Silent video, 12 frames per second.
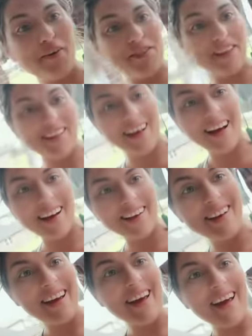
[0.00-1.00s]
off the
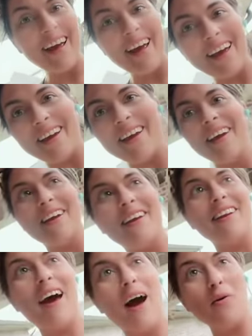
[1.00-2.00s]
line
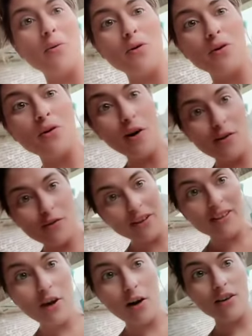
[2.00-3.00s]
and I will
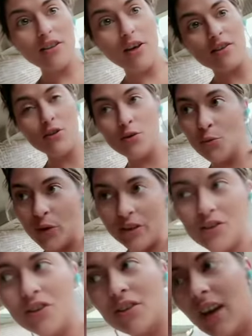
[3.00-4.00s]
hopefully talk to y'all soon.
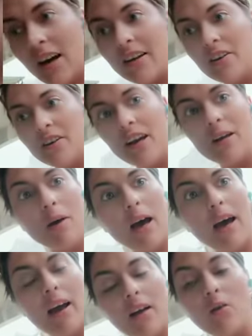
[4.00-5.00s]
We just got internet
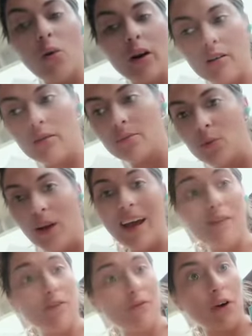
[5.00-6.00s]
back. Well,
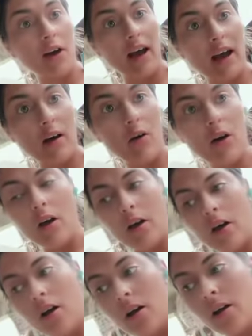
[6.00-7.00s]
we have it for now.
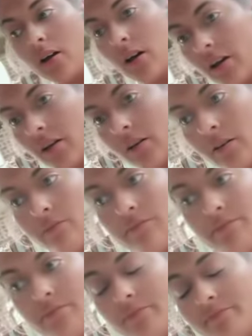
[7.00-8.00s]
Uh,
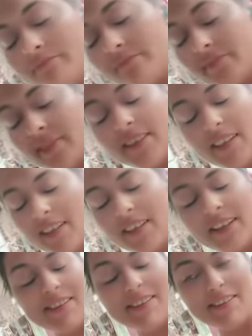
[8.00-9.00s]

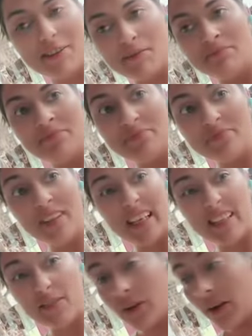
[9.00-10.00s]
it, it's
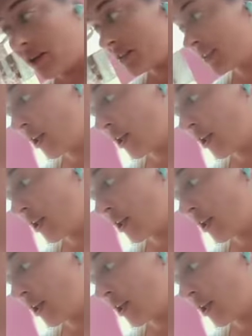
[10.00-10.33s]
it's very